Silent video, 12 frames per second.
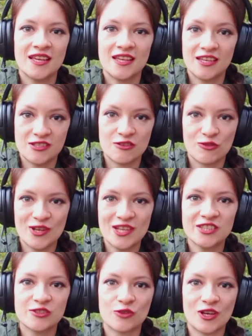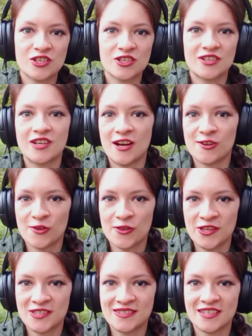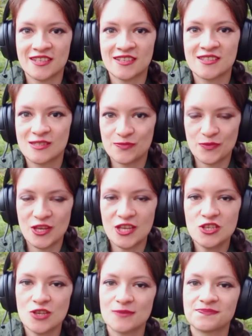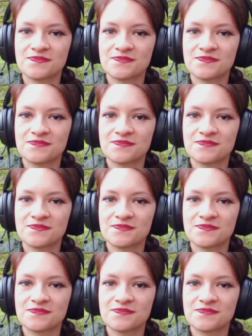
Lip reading: in a real Russian authentic speech.